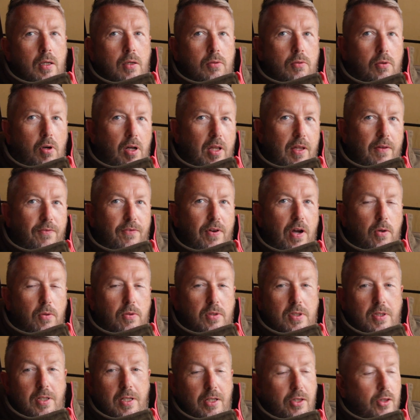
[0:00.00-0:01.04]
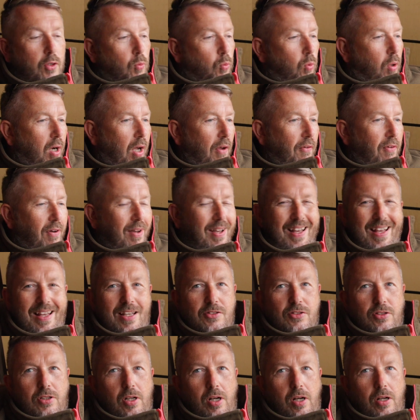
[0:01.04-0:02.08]
Right then, folks, the wife
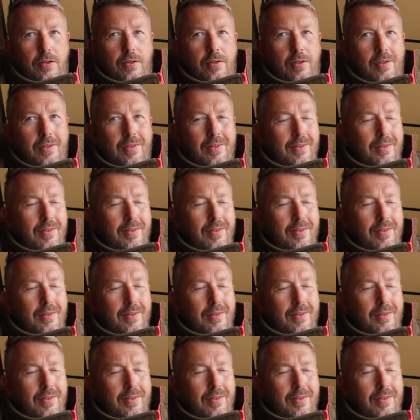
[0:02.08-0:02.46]
has gone.